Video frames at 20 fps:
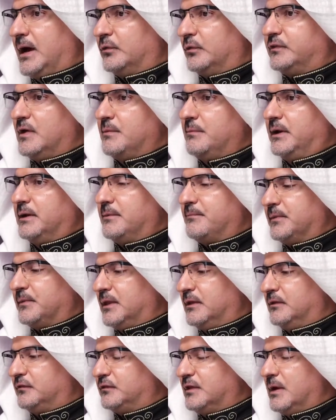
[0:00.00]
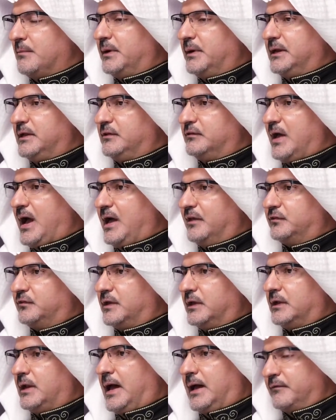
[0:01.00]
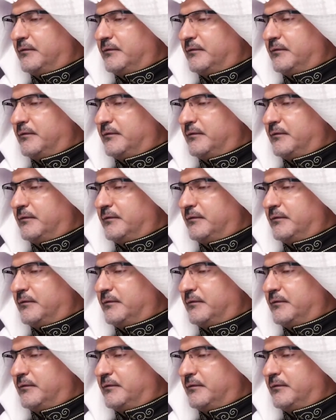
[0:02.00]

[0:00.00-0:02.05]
Now somebody somebody is asking